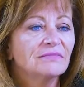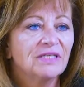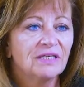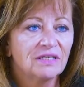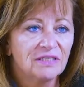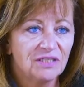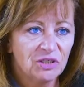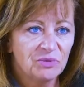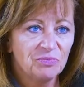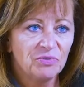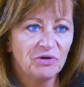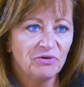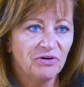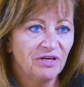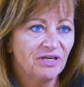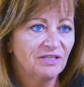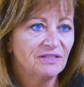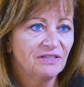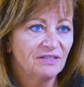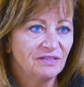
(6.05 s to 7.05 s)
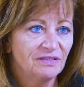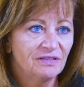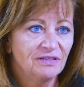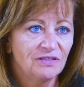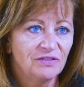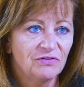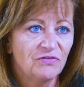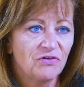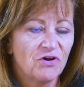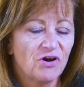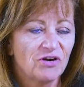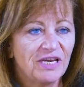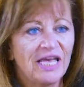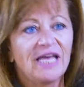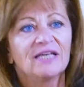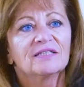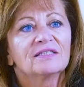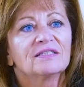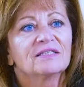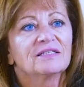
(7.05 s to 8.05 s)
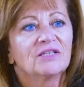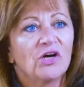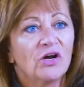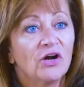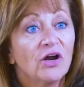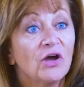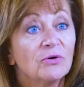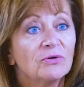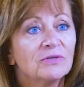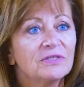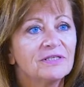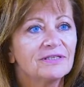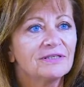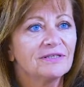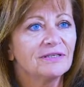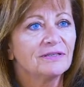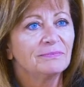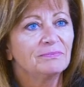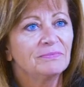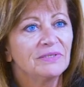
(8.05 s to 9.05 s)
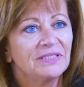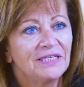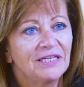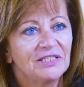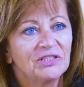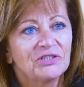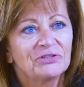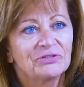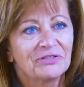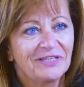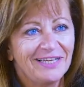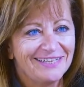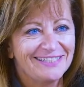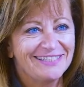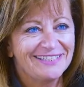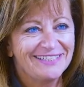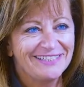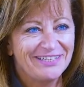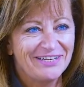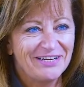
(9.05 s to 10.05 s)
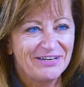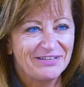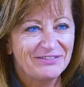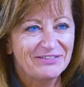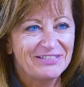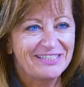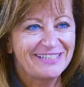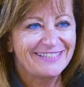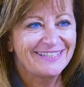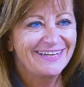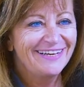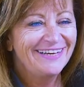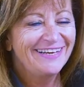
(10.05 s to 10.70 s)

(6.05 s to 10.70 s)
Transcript: experiences for our guests and our hosts and potential guests and hosts.